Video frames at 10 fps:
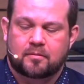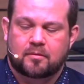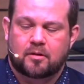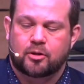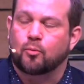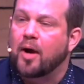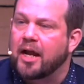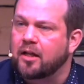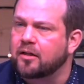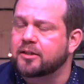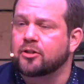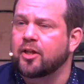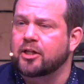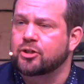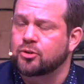Are you waiting until
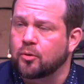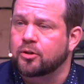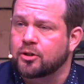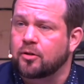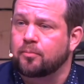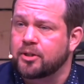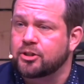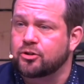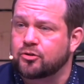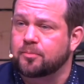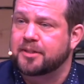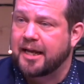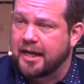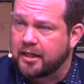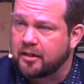that short-term mission trip to
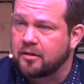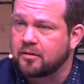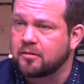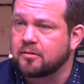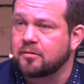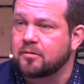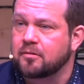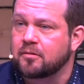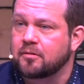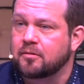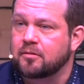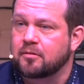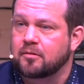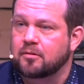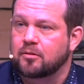Haiti?
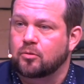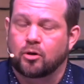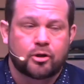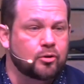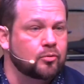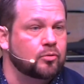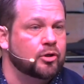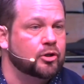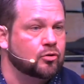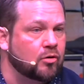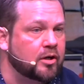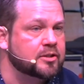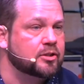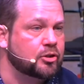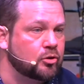Or are you going to cross
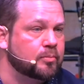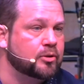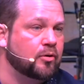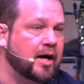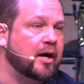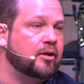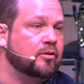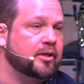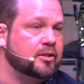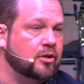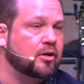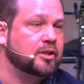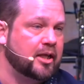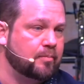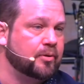the cubicle aisle and talk to
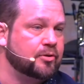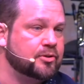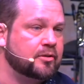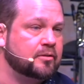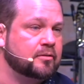that person?